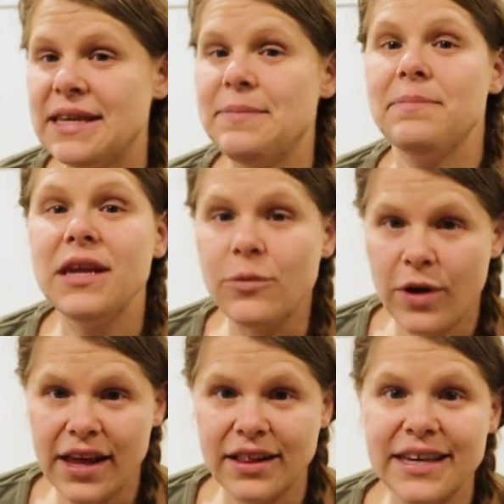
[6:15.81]
and
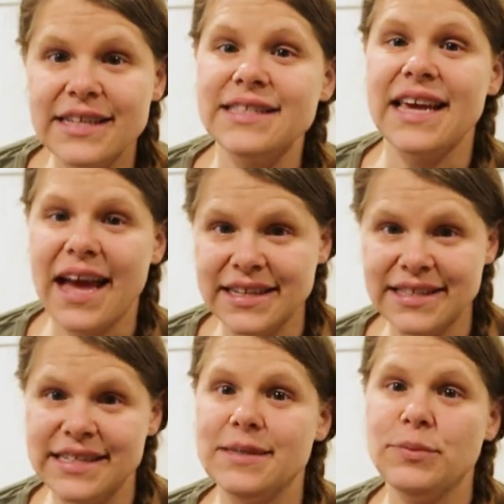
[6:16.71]
meanwhile Izzy
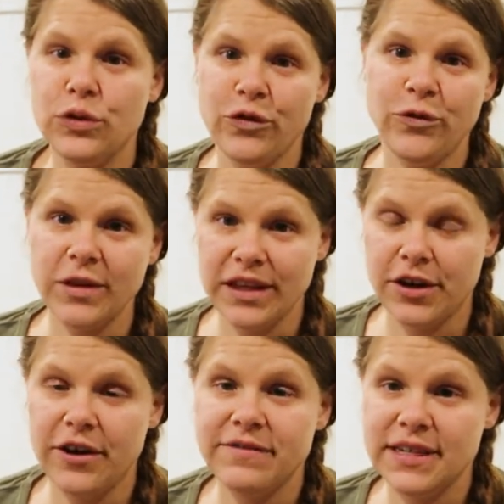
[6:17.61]
has this beautiful
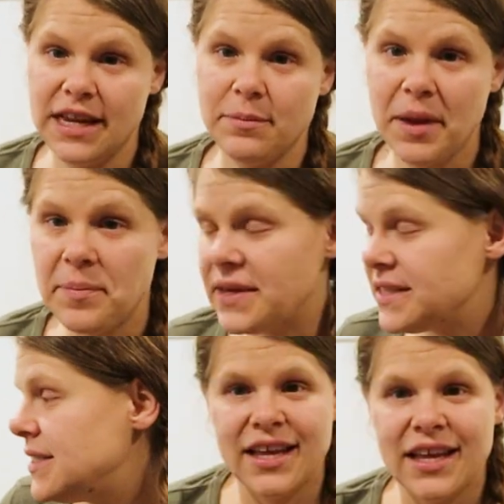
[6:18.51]
litter of ten
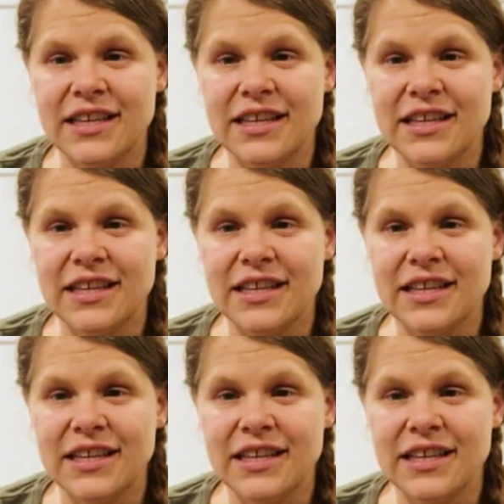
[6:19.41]
puppies.